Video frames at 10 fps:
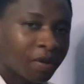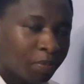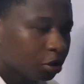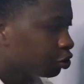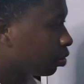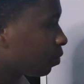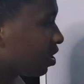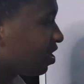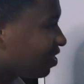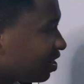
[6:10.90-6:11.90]
the bloodstream.
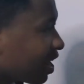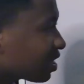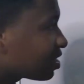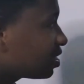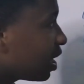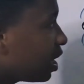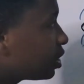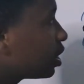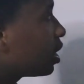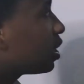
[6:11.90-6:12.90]
The next
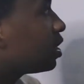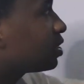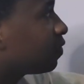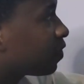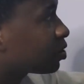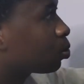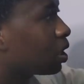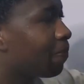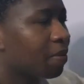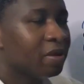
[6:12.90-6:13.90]
stage is the
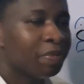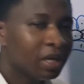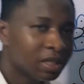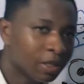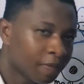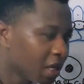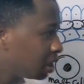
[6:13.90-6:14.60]
vascular permeability.